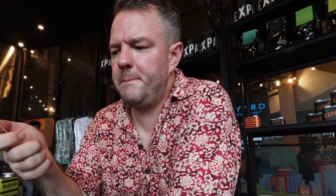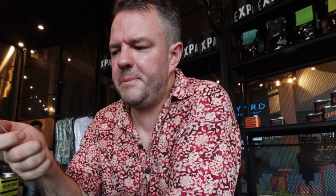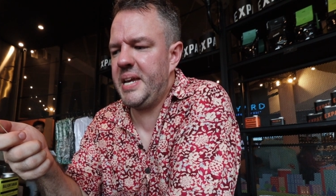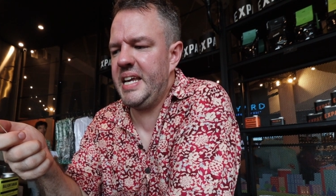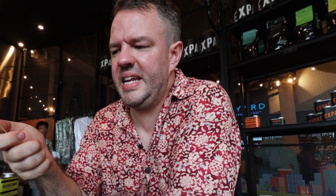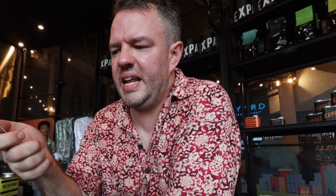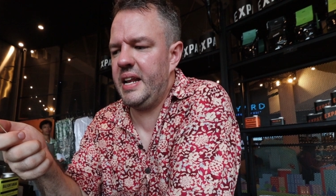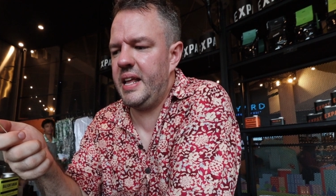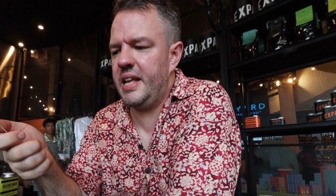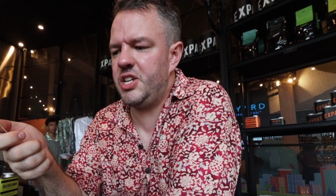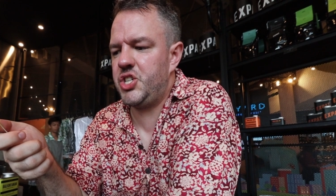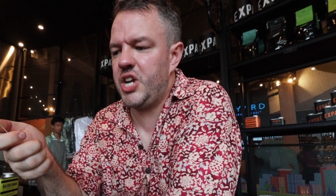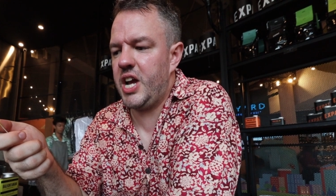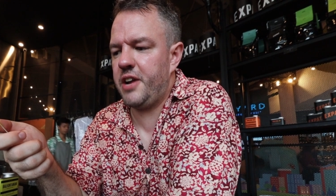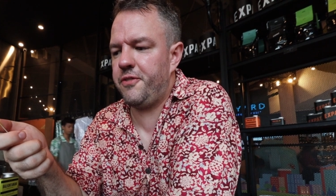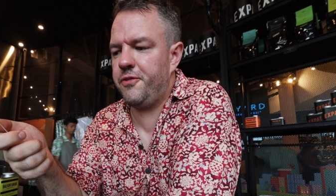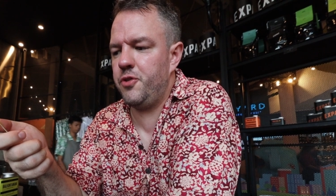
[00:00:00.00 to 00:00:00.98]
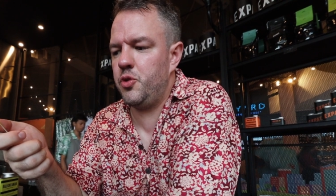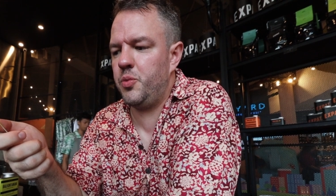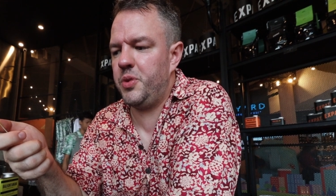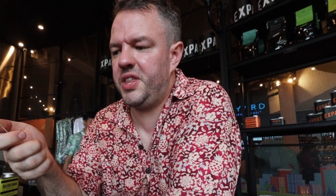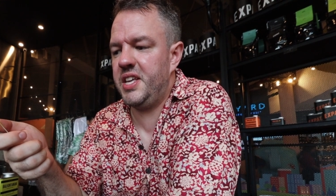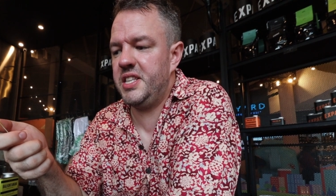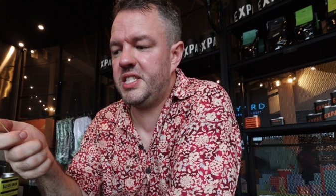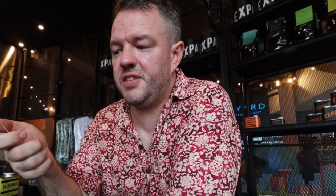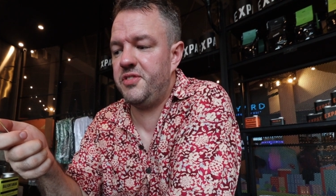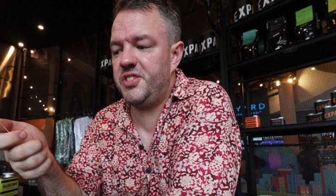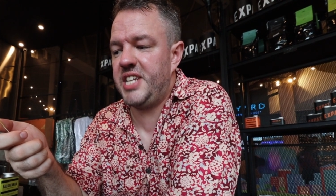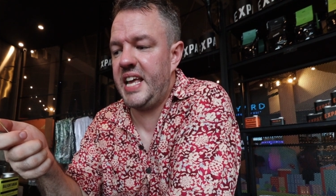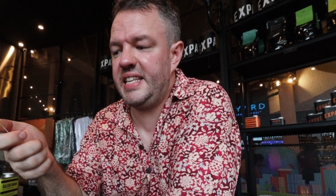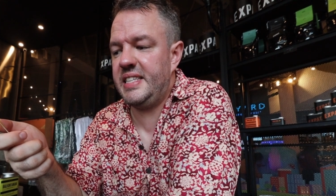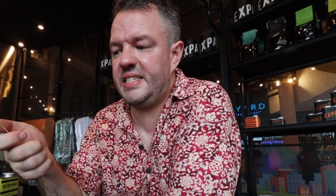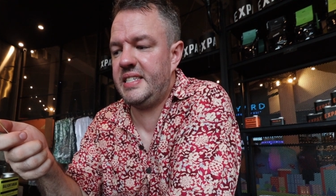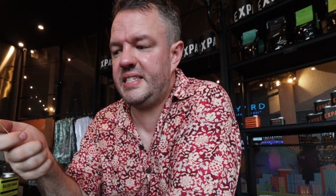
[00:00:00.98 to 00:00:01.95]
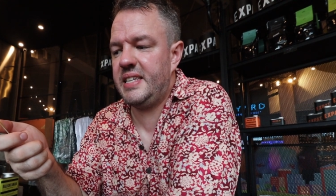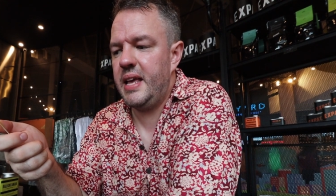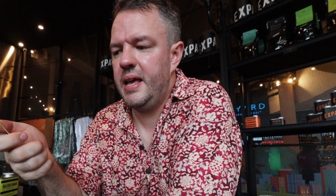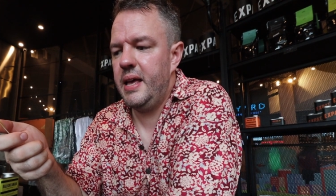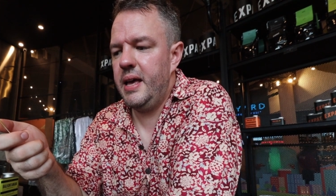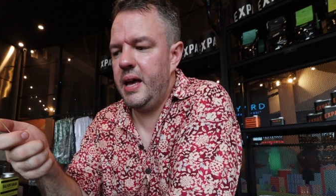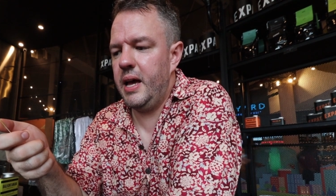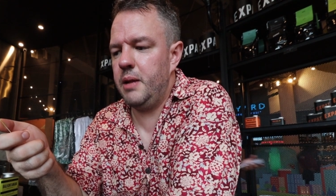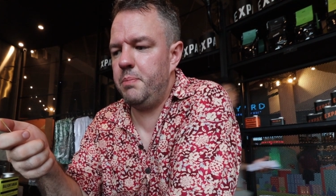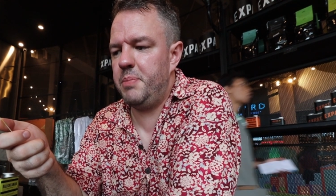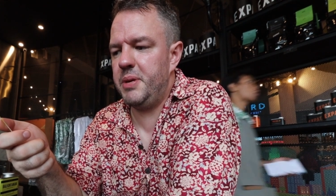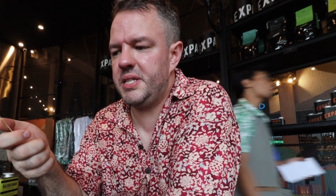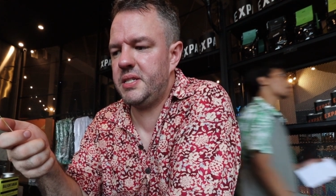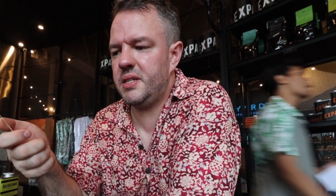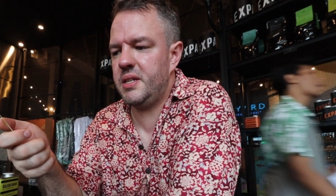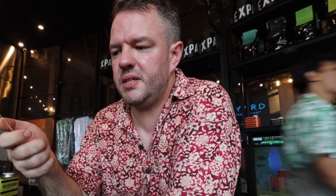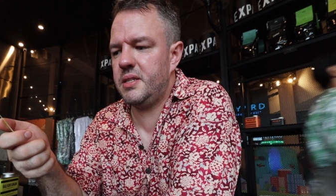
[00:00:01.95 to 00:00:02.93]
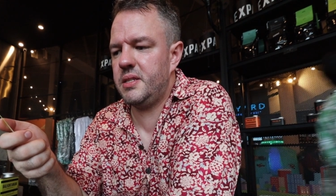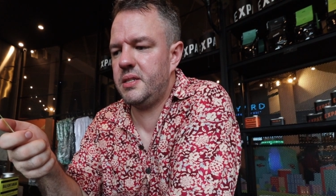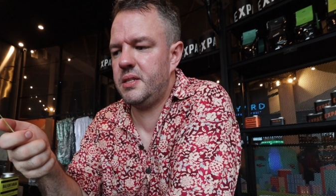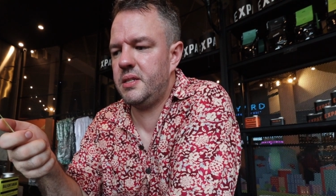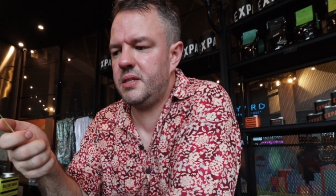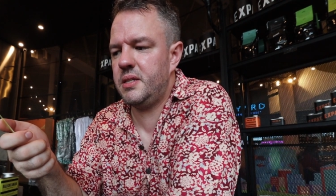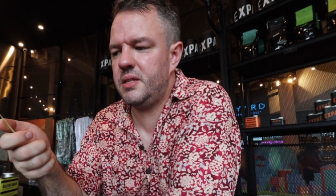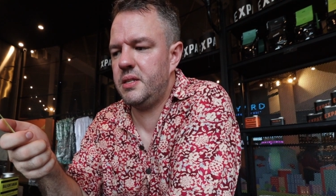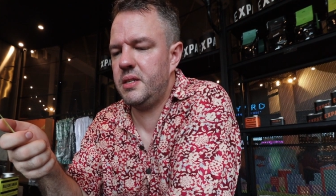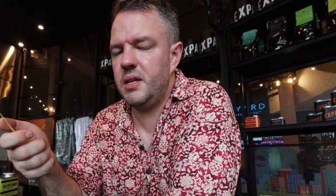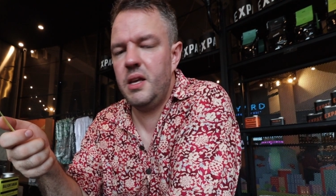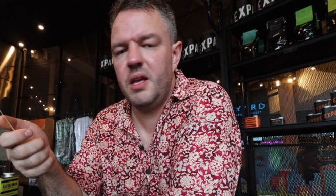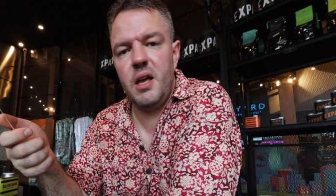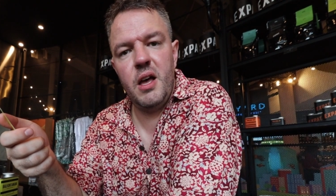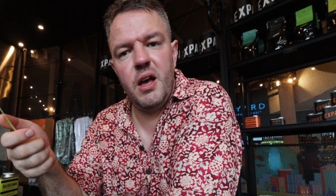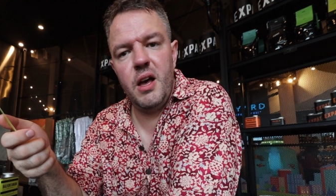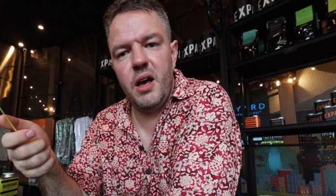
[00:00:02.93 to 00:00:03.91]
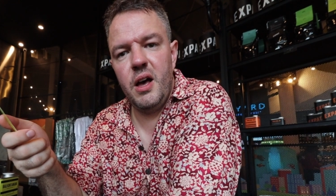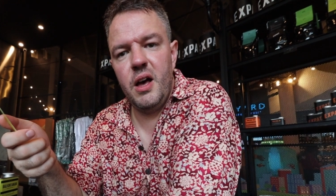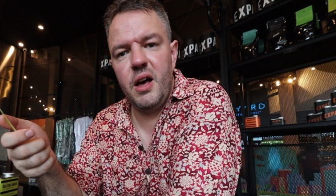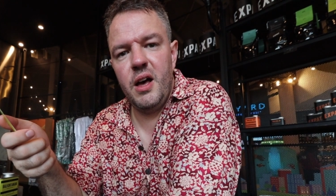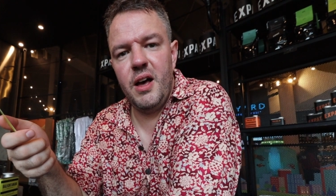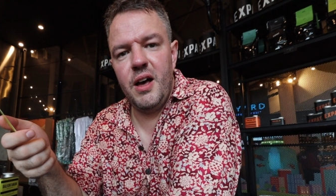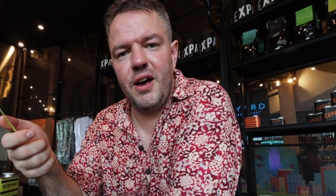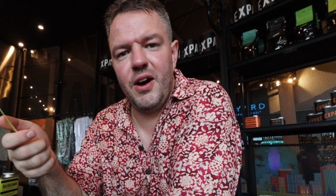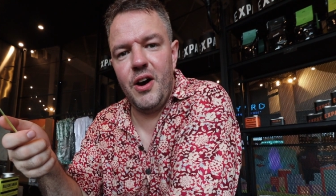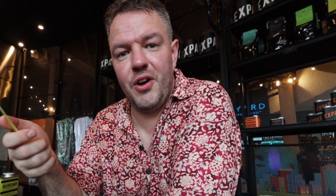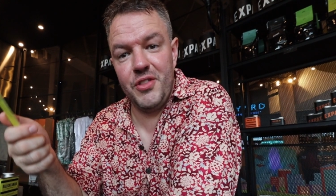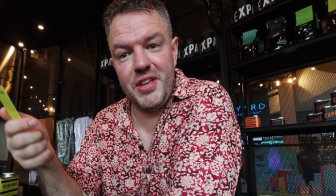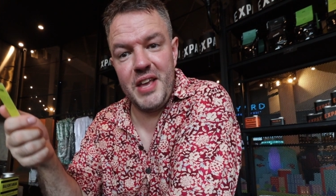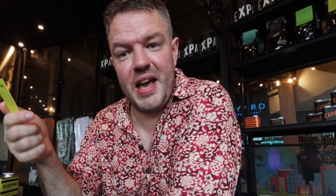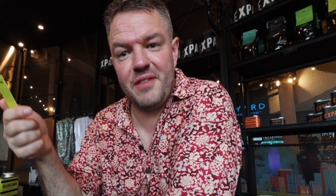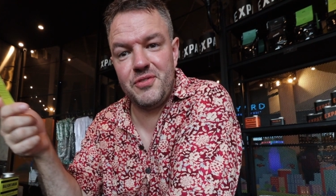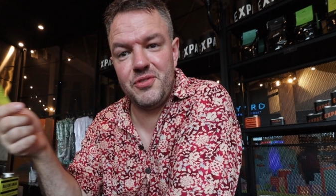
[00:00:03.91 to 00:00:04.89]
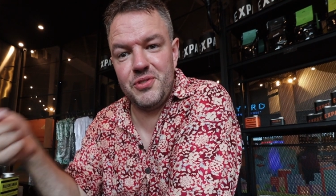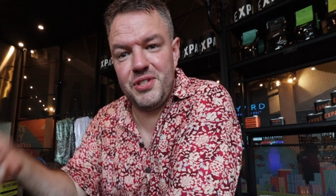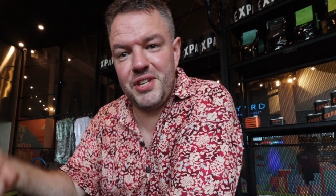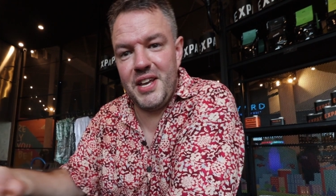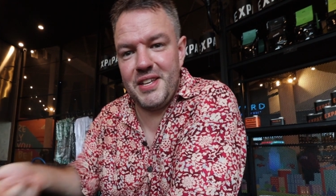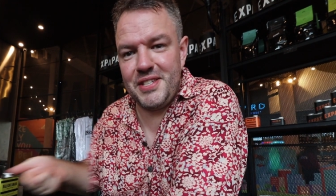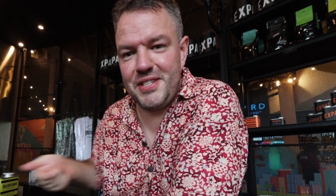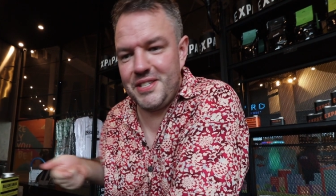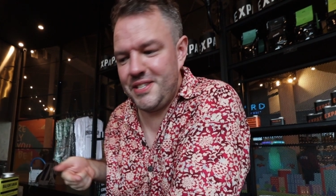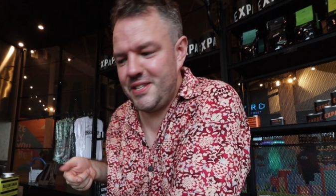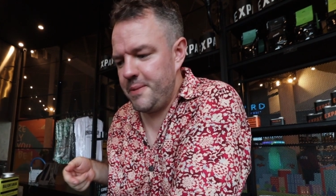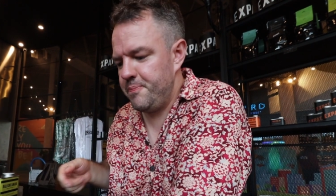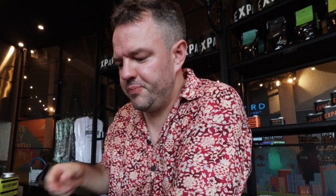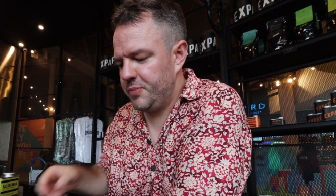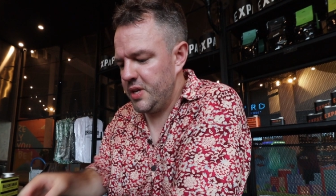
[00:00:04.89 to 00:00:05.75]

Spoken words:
peanut, and jackfruit, with hints of dates and biscuits on the aftertaste.